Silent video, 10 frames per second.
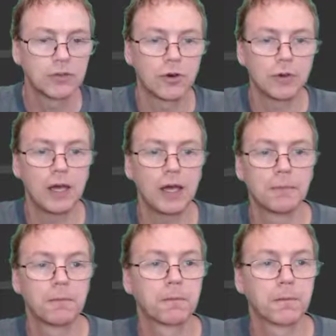Okay,
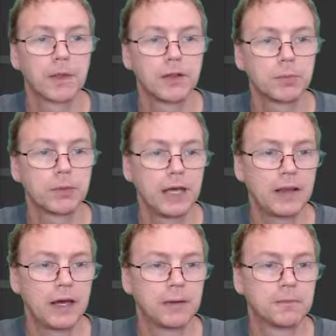let's apply
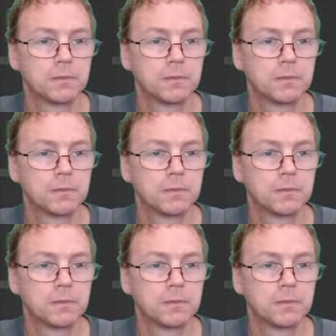that.